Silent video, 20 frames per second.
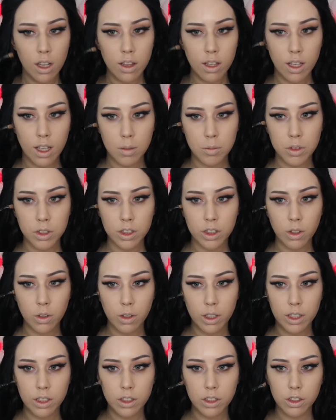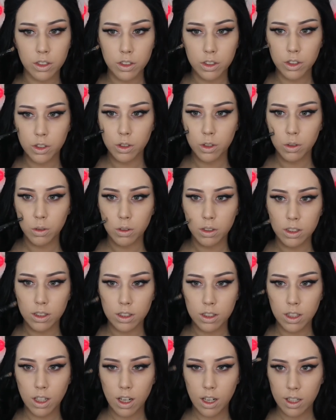And then I'm just going to
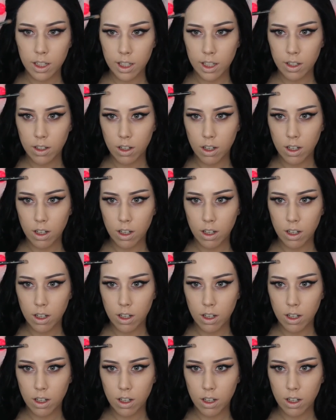dot it